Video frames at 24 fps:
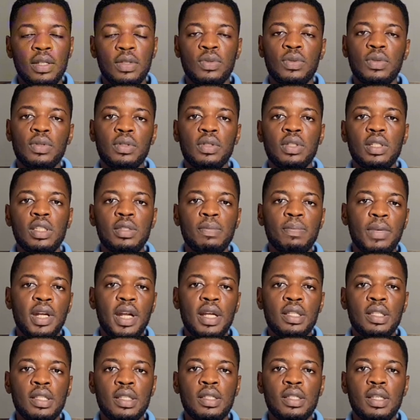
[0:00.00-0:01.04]
So these
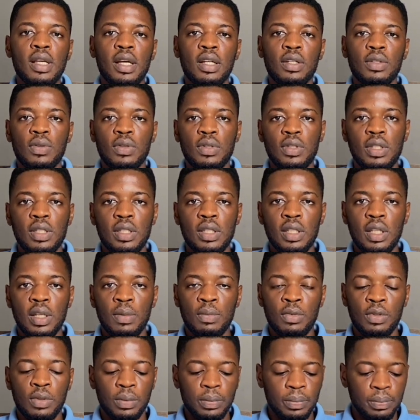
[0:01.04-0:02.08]
prices are not
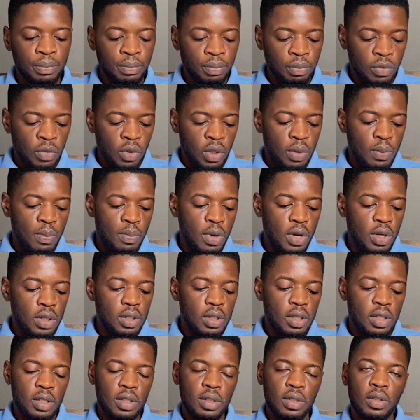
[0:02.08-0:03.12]
stable. But
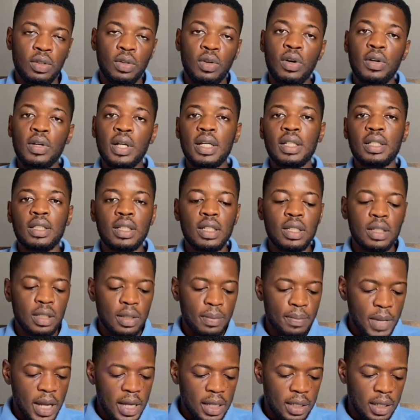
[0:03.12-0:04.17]
currently in the
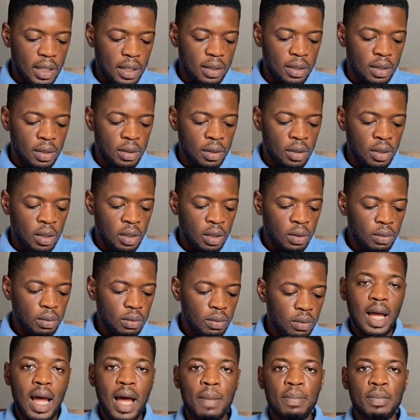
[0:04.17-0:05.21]
market,
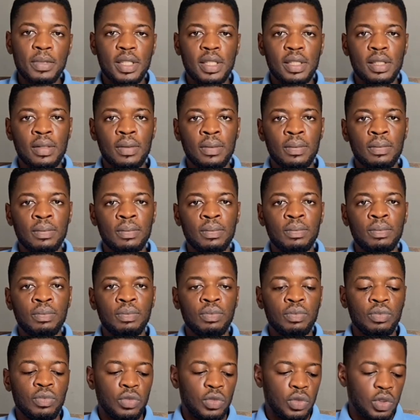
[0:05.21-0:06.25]
caps,
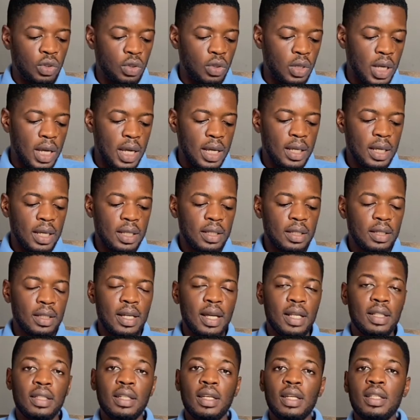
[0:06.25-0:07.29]
you can get it
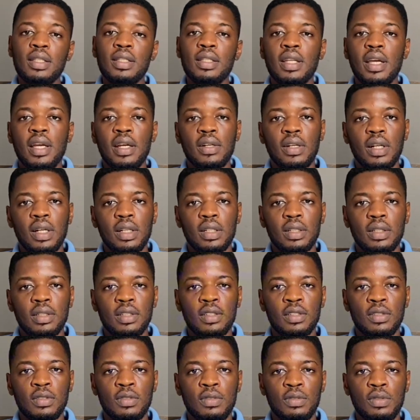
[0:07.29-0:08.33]
at 8 naira
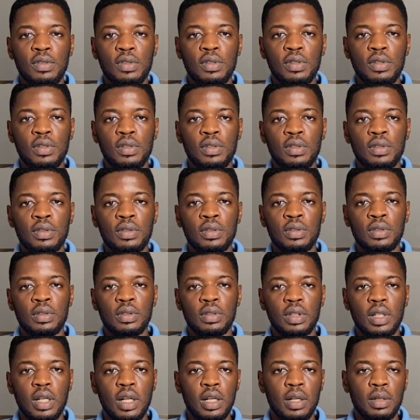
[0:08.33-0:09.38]
for
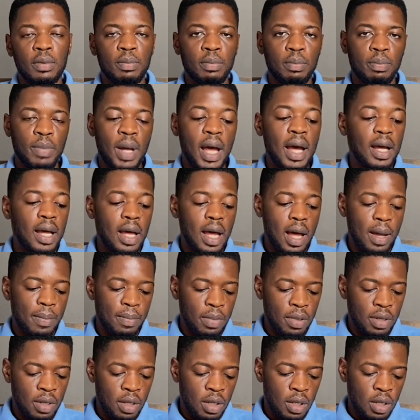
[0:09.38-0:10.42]
per
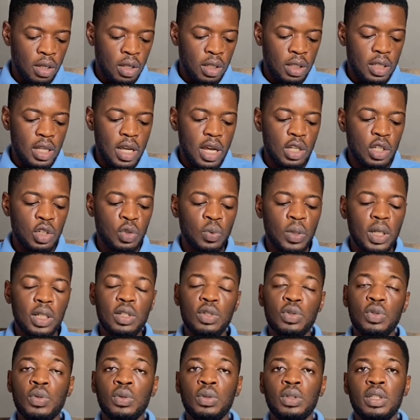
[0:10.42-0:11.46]
cap. They are usually
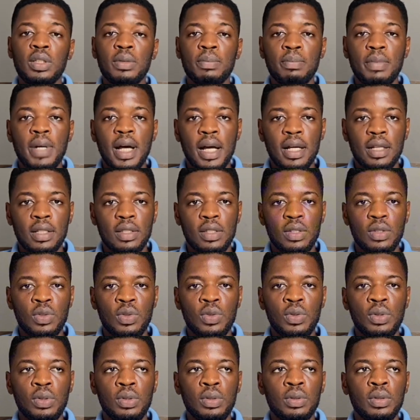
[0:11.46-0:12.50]
sold in bags.
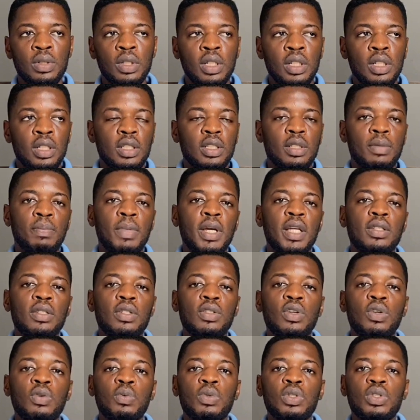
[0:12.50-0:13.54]
So depending
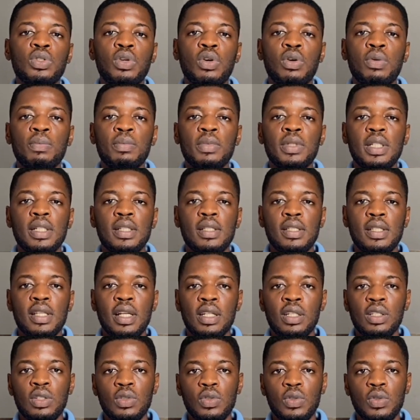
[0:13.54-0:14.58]
on which company is
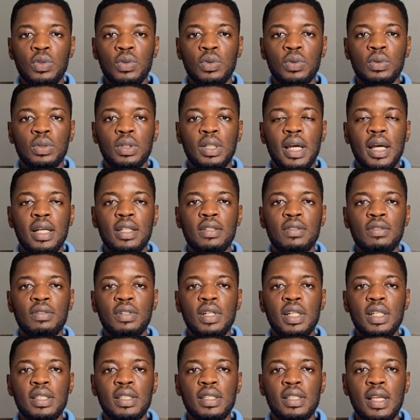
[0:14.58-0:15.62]
selling to you, there are
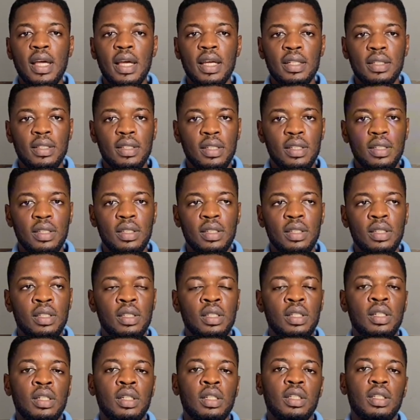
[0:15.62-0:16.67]
different sizes,
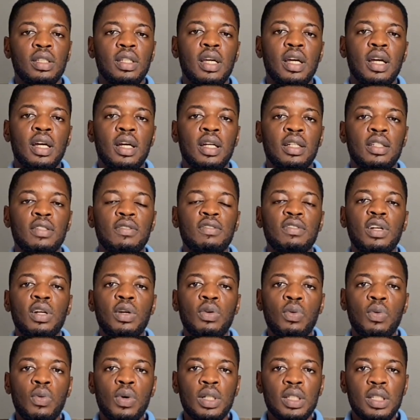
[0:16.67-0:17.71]
there are
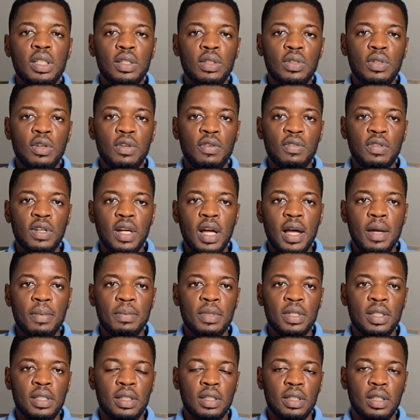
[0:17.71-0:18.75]
different quantity of
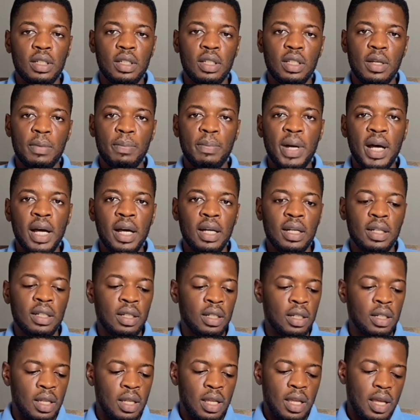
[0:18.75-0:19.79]
caps in a bag,
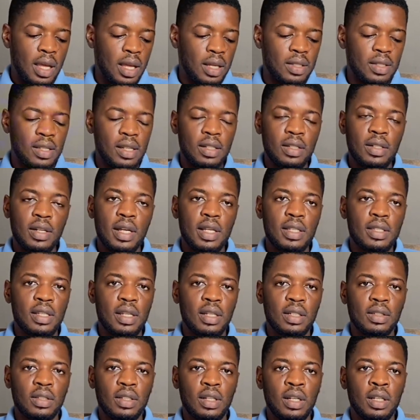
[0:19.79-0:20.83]
etc.,
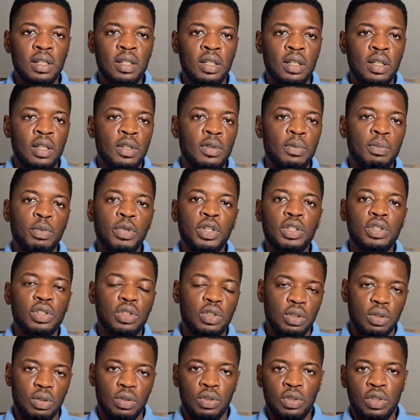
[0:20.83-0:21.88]
etc. But
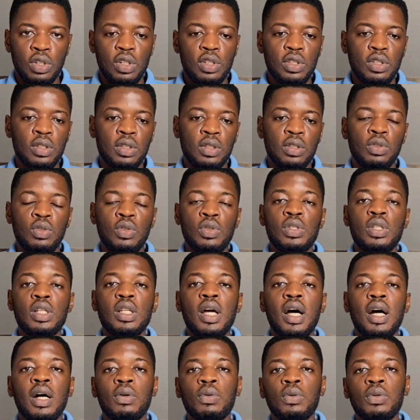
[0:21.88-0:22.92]
just using
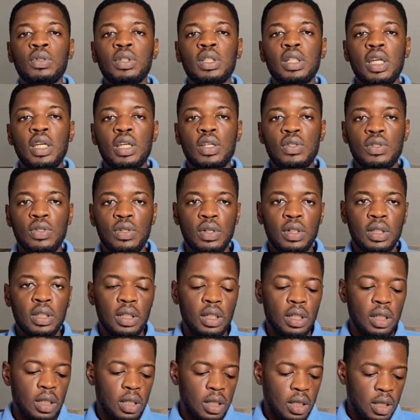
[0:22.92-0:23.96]
our own case
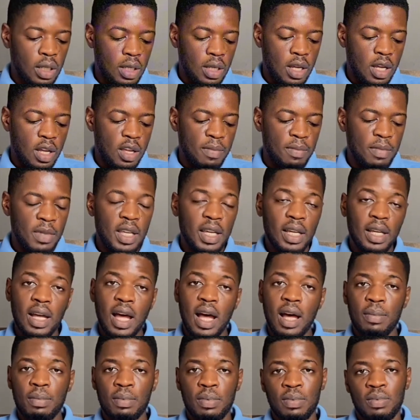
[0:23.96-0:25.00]
study, a
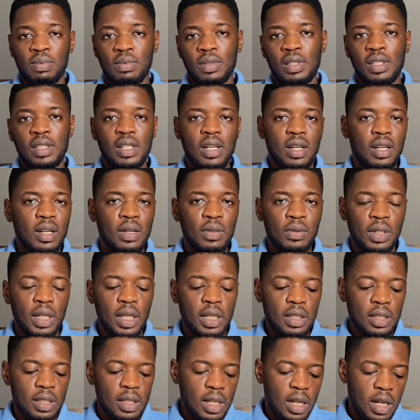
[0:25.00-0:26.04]
cap is around
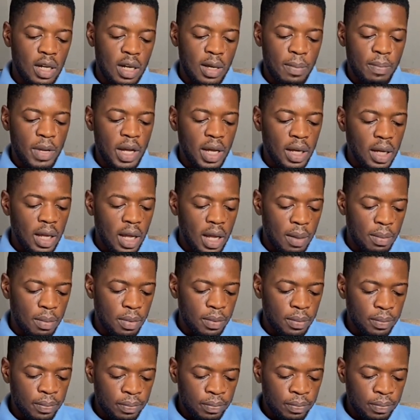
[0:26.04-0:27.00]
8 naira per cap.